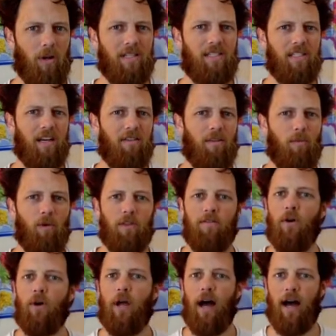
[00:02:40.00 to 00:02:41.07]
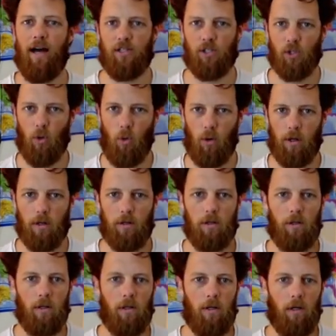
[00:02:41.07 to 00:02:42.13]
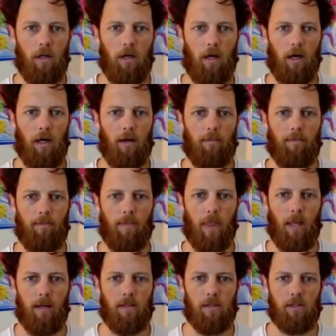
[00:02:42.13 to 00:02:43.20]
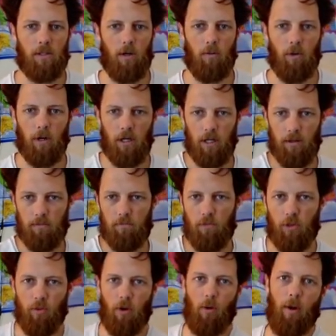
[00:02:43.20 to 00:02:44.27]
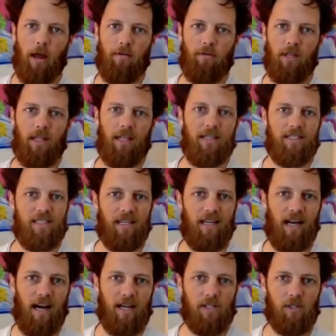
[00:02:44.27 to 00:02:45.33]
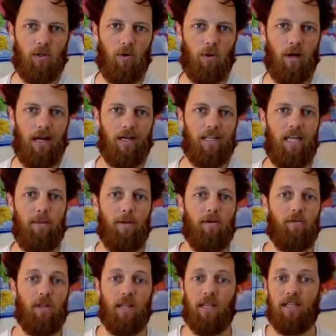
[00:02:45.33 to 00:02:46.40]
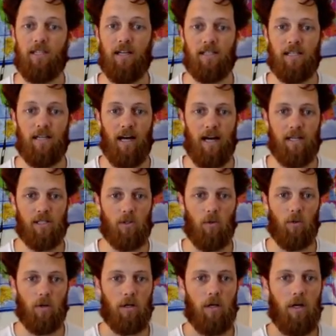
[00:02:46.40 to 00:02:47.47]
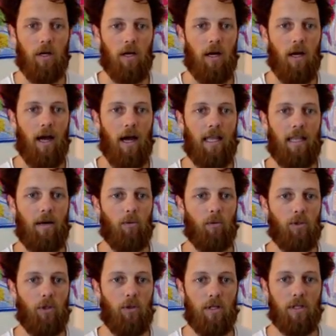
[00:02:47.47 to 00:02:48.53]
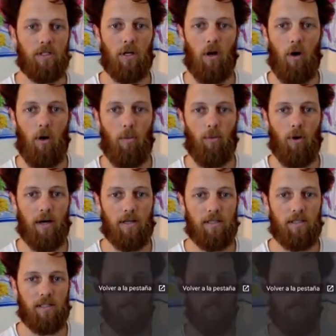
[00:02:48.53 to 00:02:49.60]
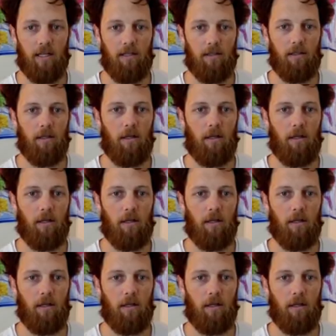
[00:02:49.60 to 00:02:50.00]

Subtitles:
least none of them with a very high score. So we're going to throw away everything that doesn't get a high score and keep everything that does get a high score. And then we'll do this whole process again.